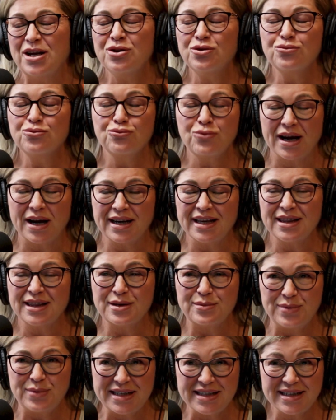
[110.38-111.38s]
you're running
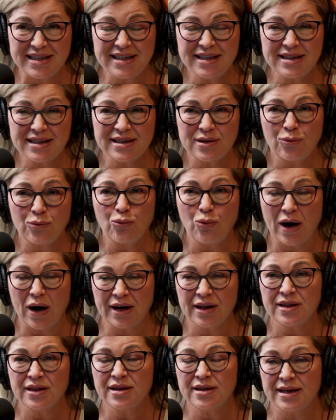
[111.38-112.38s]
the business, one
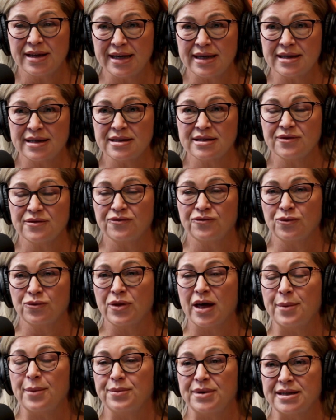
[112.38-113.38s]
of the things for
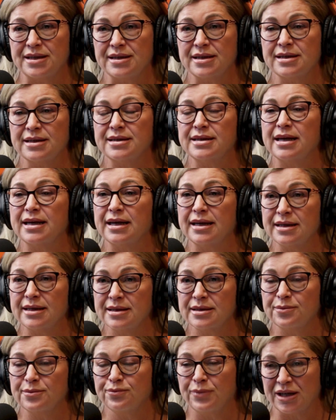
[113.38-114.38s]
that business
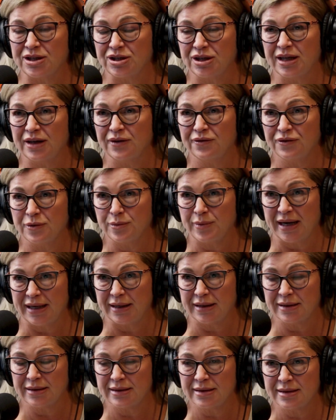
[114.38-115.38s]
is budgeting for
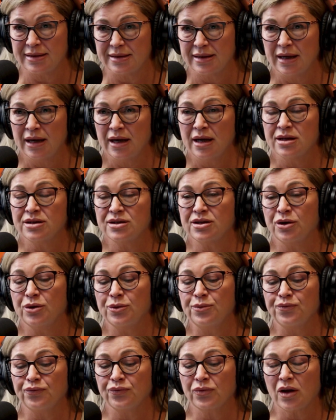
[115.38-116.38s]
maintenance.
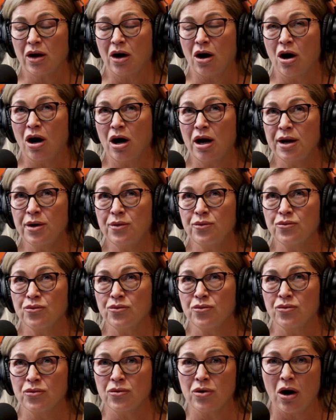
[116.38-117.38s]
So I
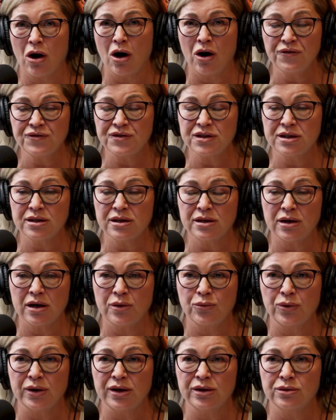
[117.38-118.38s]
often
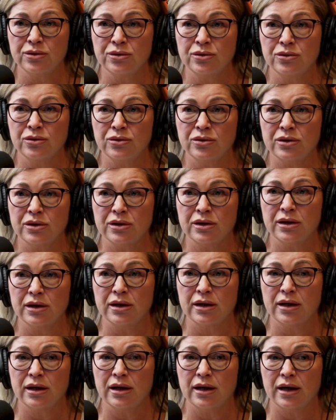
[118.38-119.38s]
will
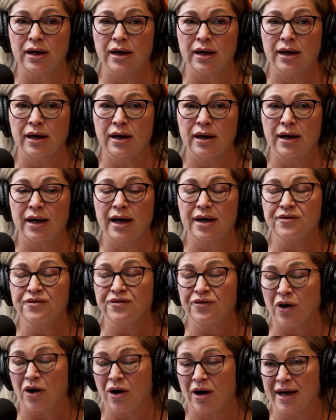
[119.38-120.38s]

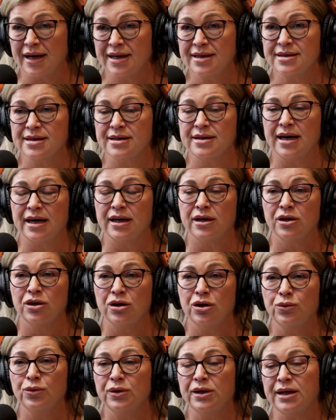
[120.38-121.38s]
advise that
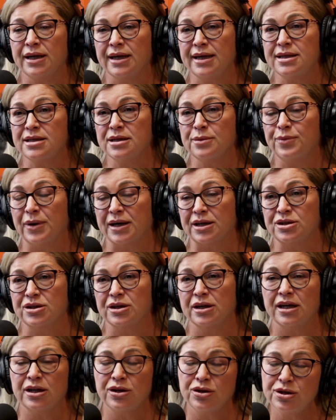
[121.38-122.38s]
you would need to
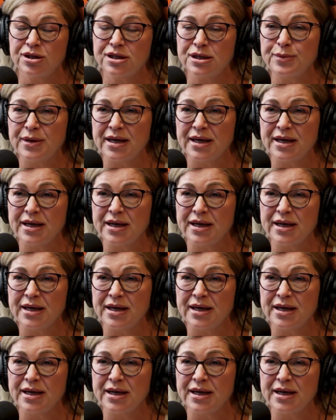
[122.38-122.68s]
budget. It used to